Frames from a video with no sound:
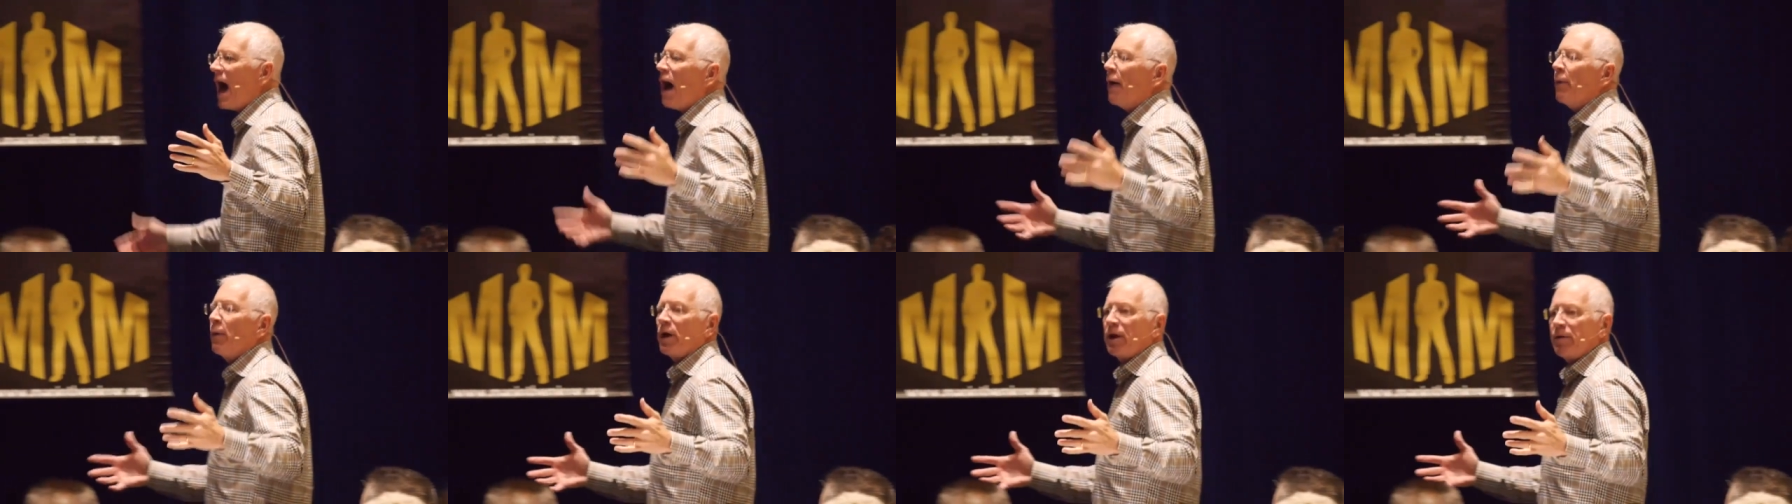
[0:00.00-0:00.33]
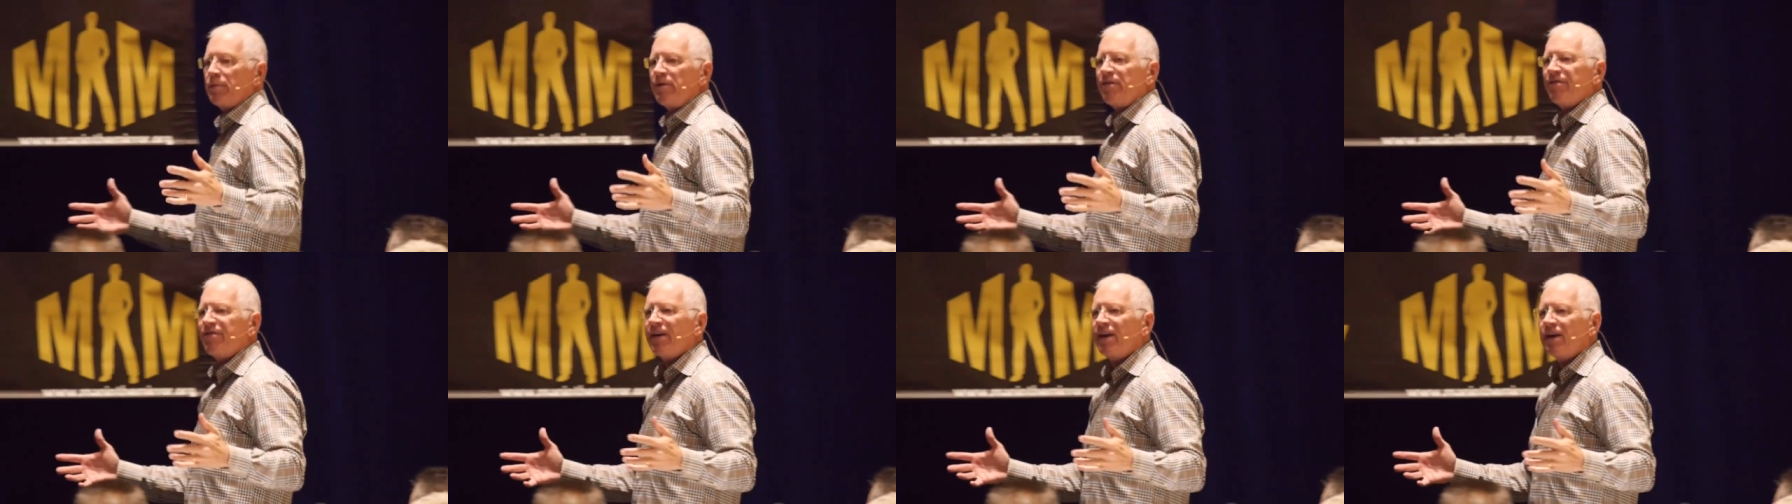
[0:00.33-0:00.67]
I want
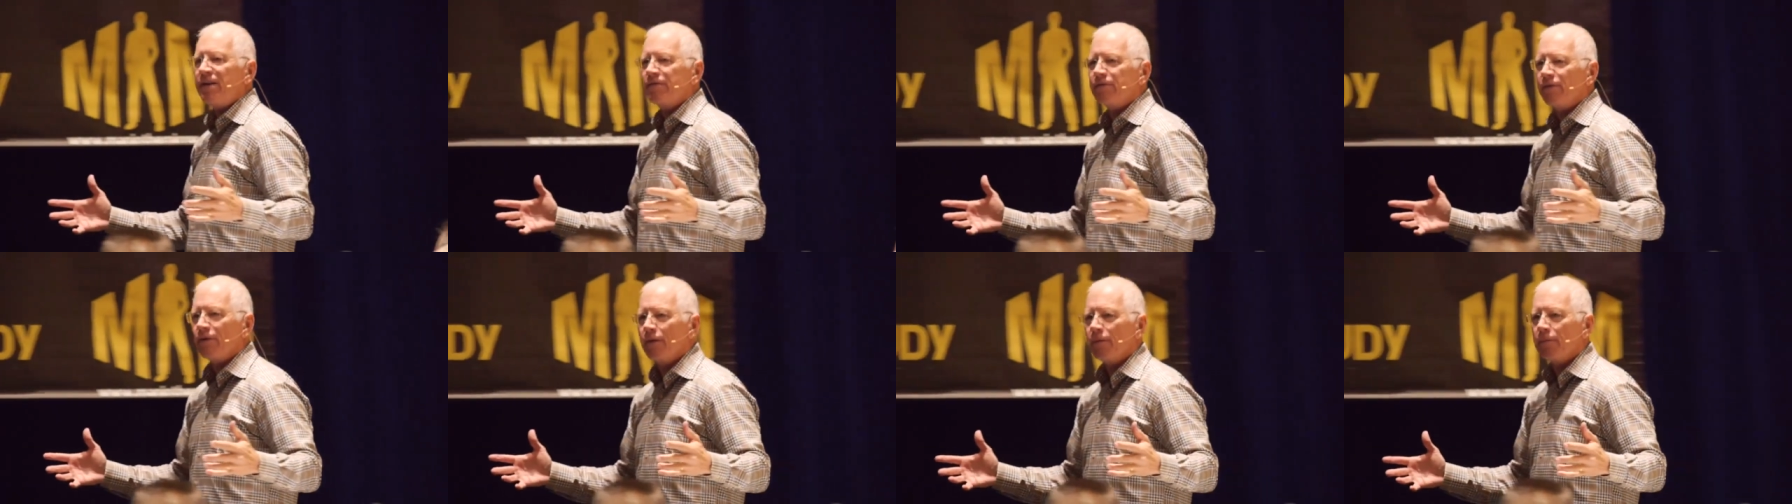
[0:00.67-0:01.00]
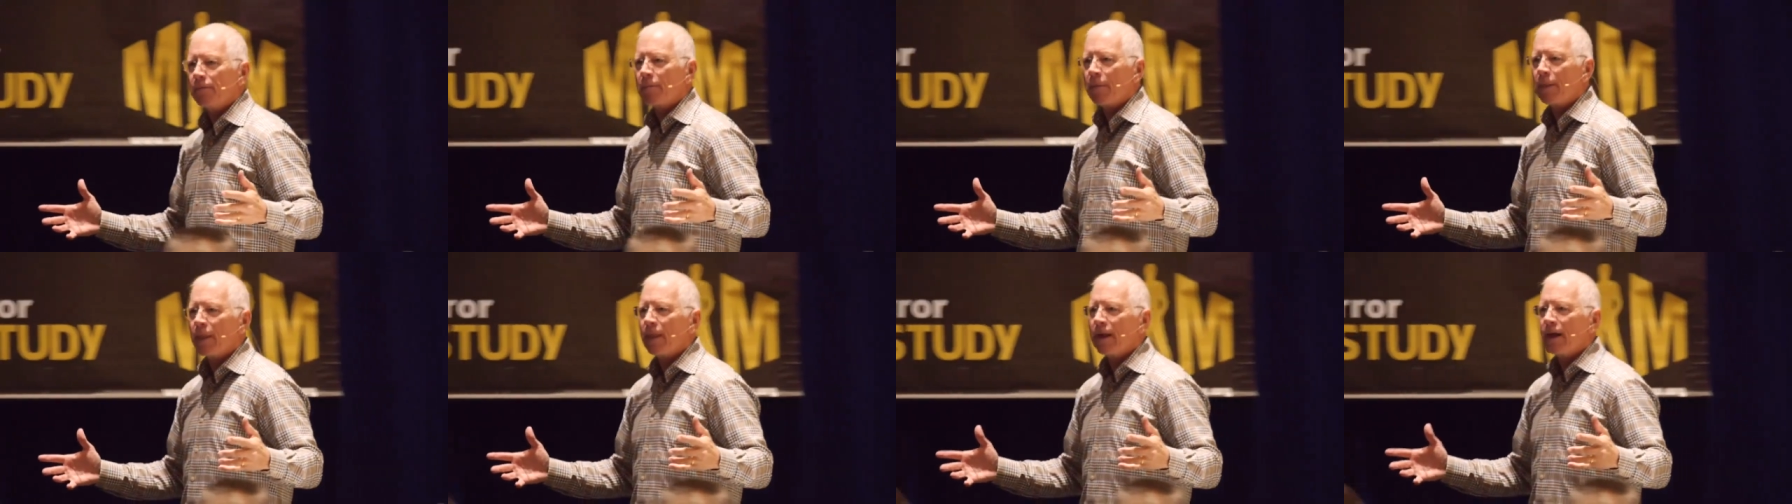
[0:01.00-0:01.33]
to be faithful.
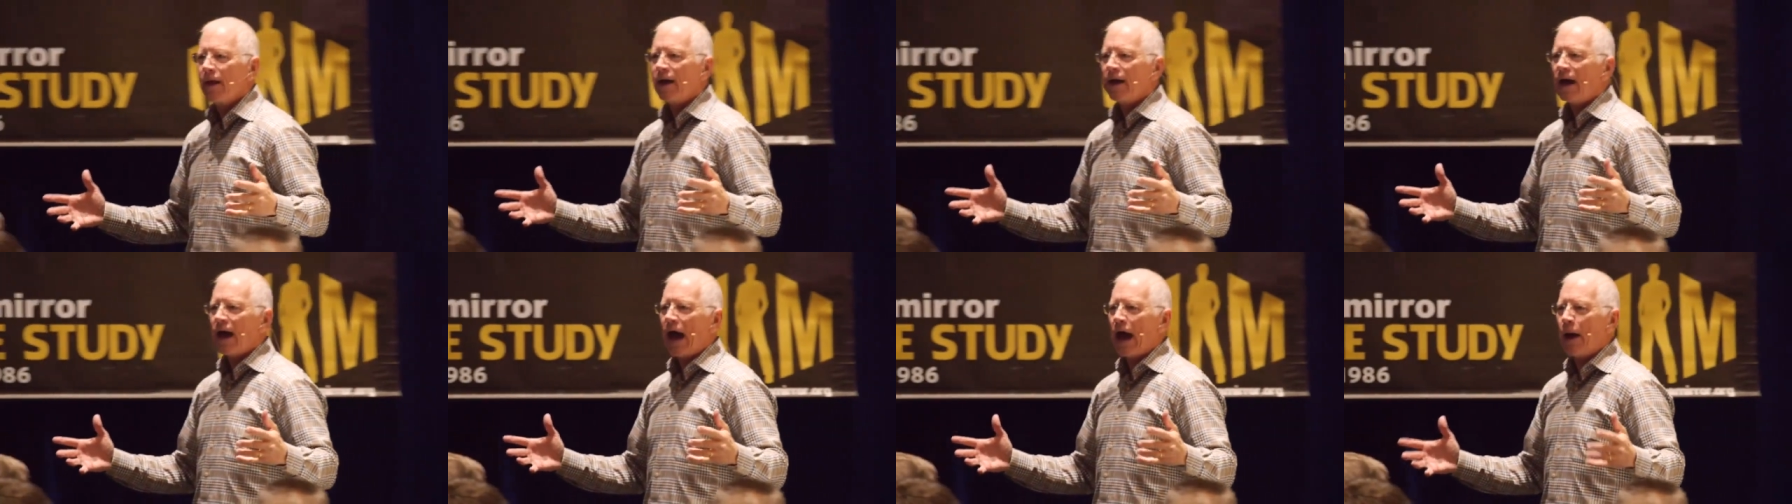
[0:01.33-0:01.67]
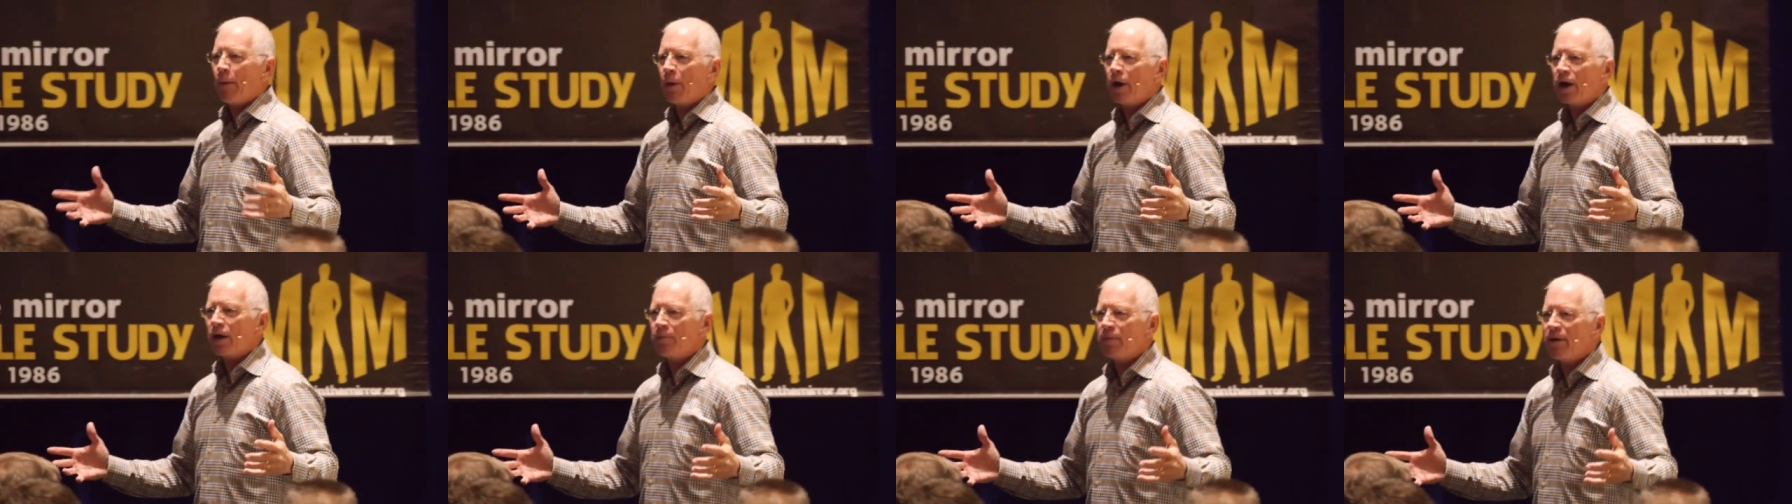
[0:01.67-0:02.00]

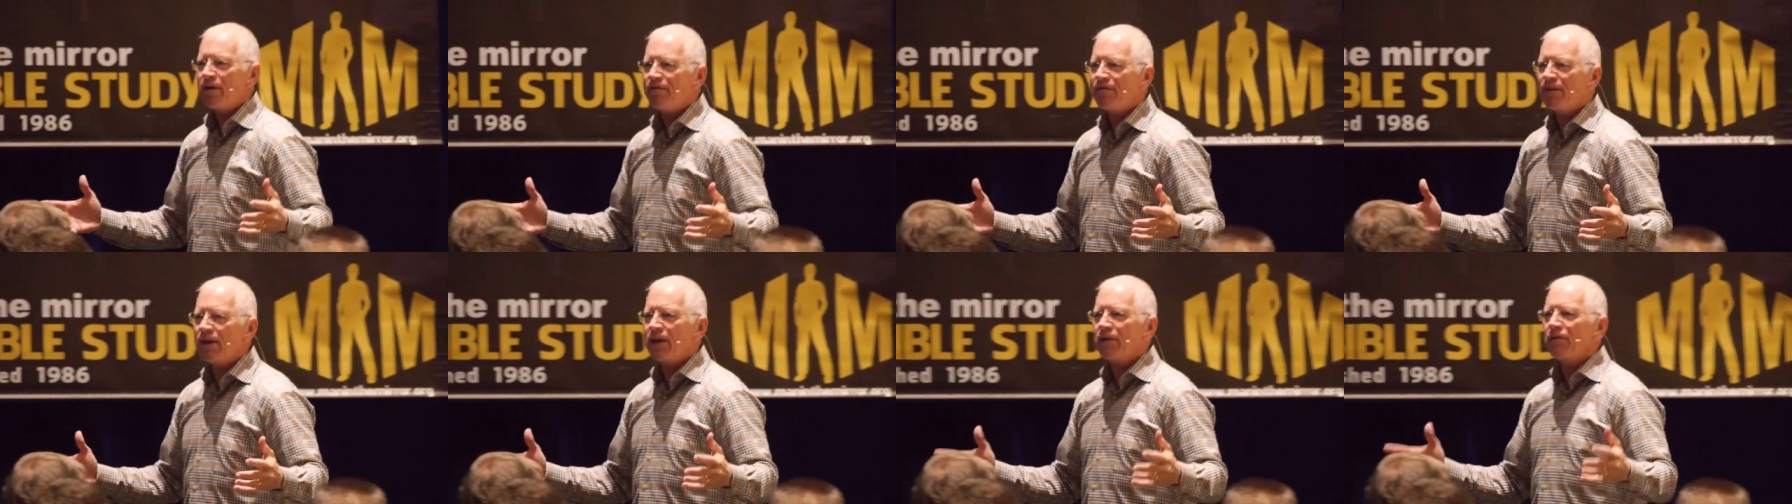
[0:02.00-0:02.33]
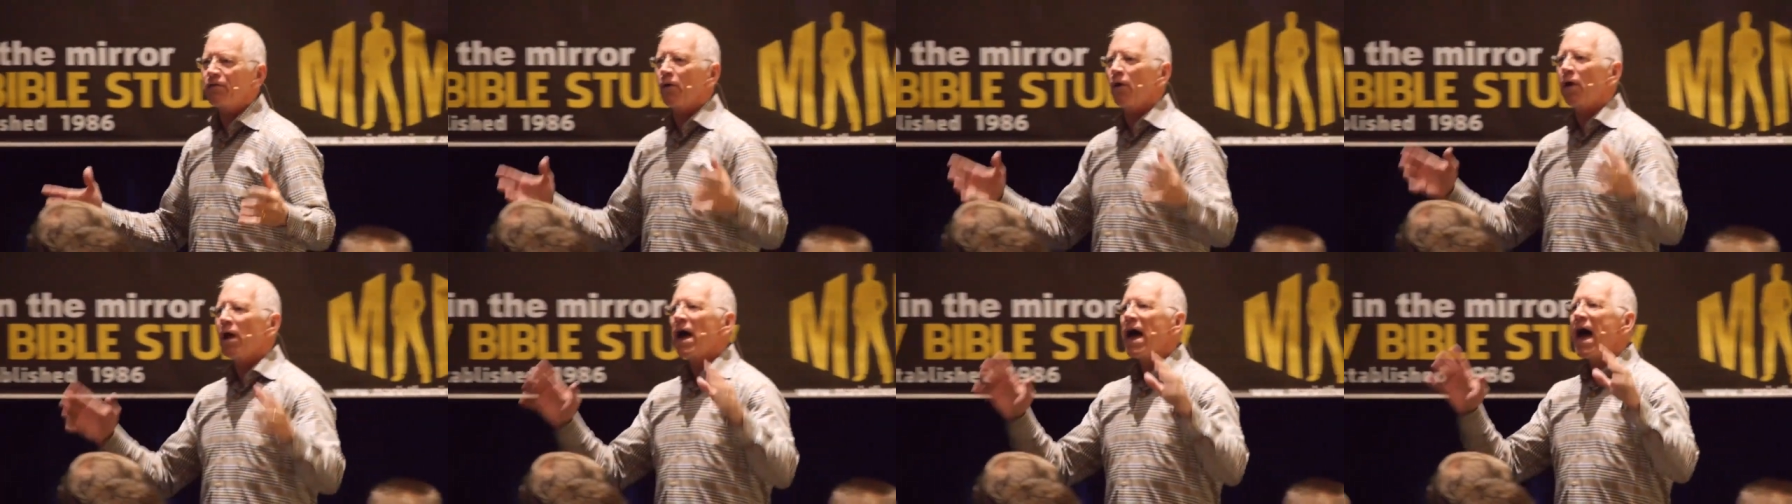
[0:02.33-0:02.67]
I want to be
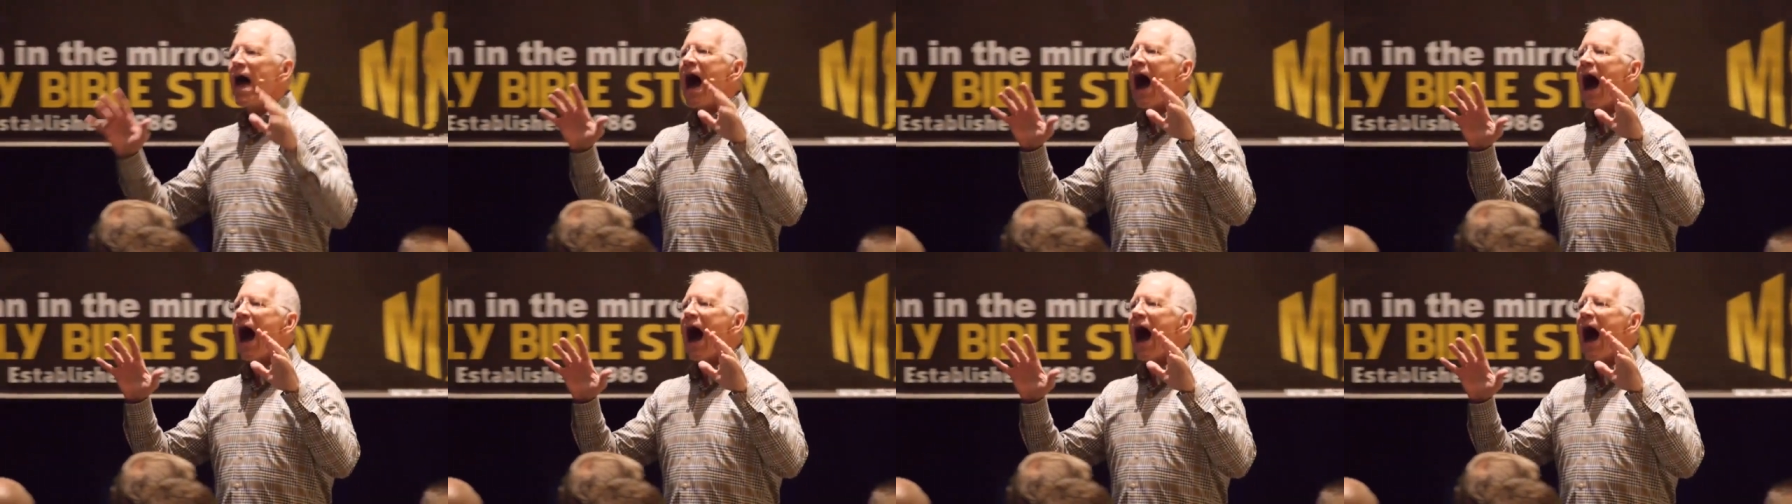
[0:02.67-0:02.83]
faithful.